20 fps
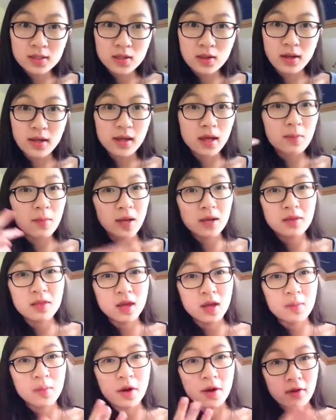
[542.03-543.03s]
So in my
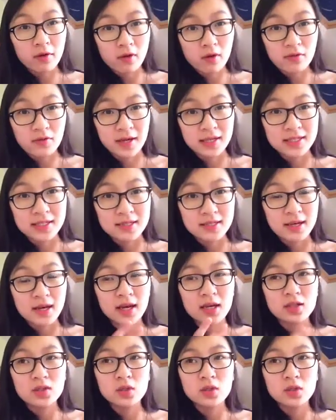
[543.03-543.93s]
third paragraph I did that. I